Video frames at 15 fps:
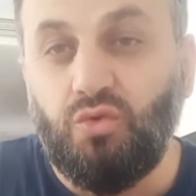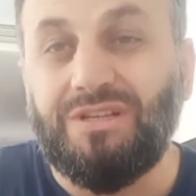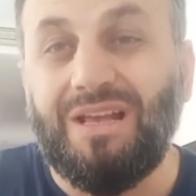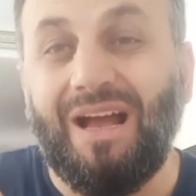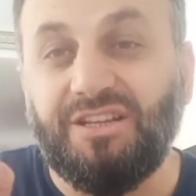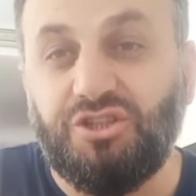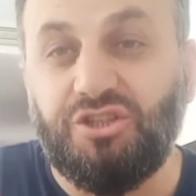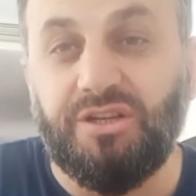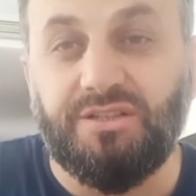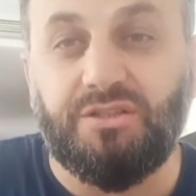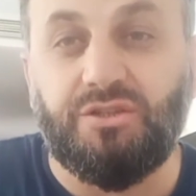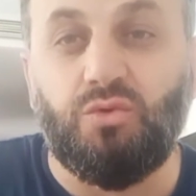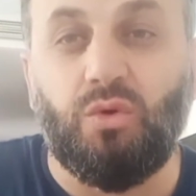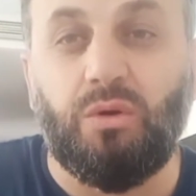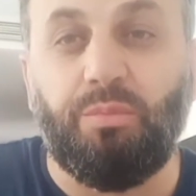Adjust
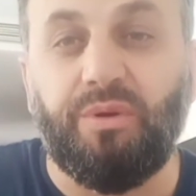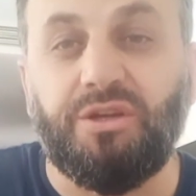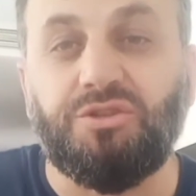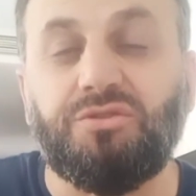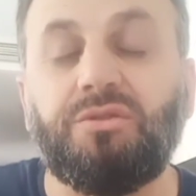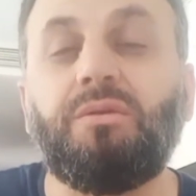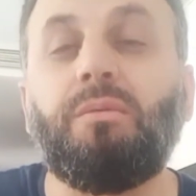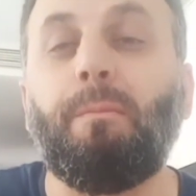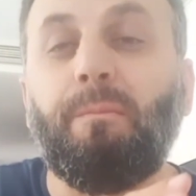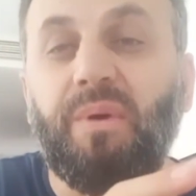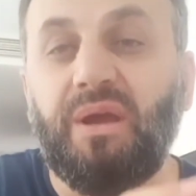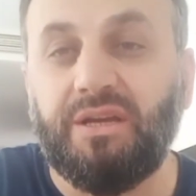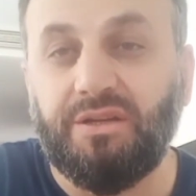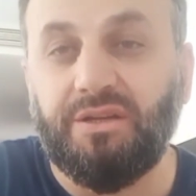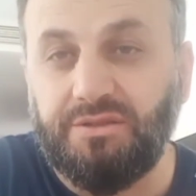your picture,
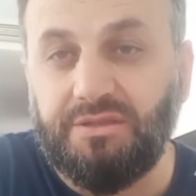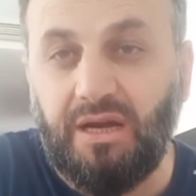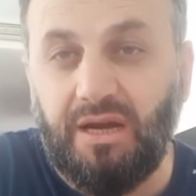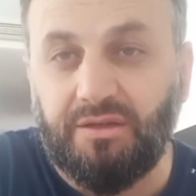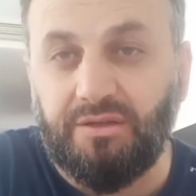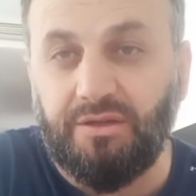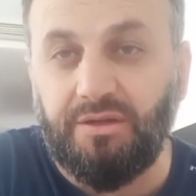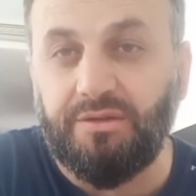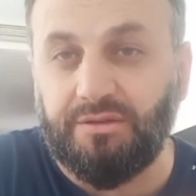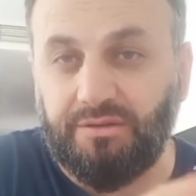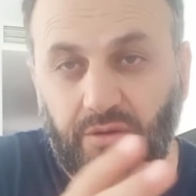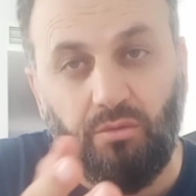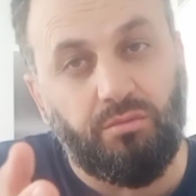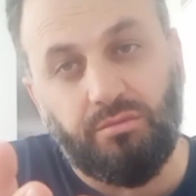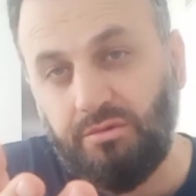make it darker
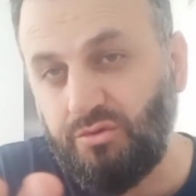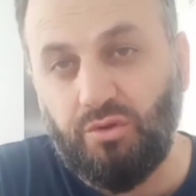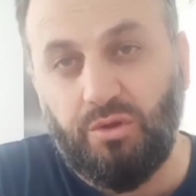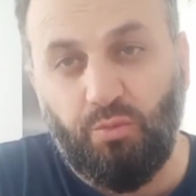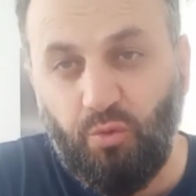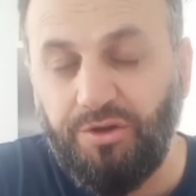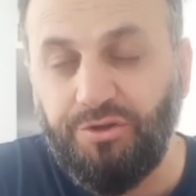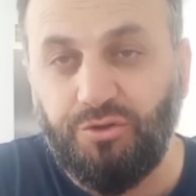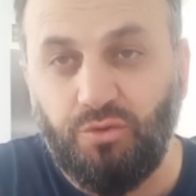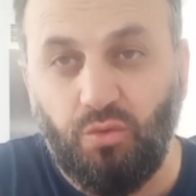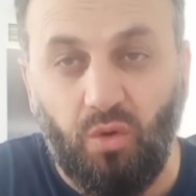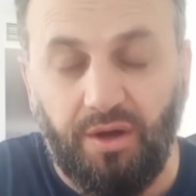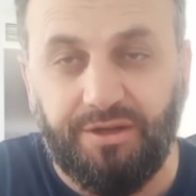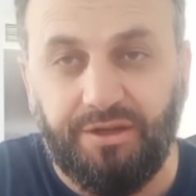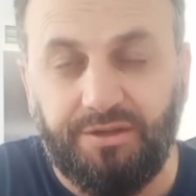to the point you
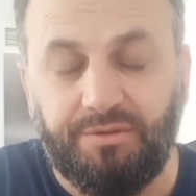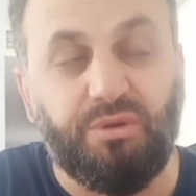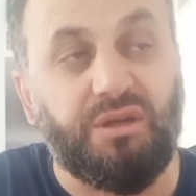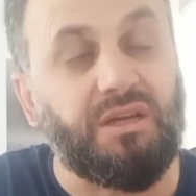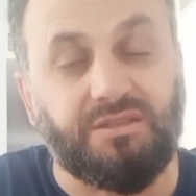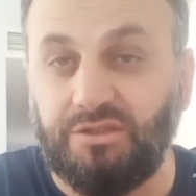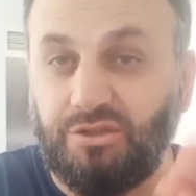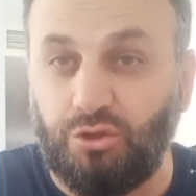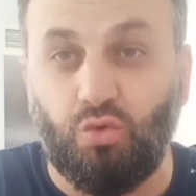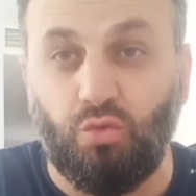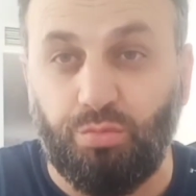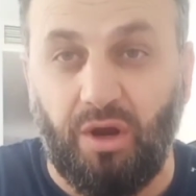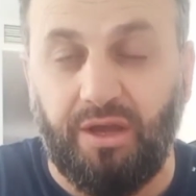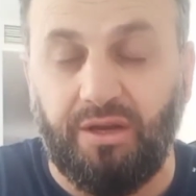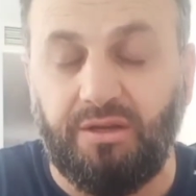want it because it's too
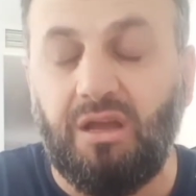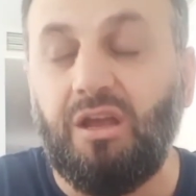bright.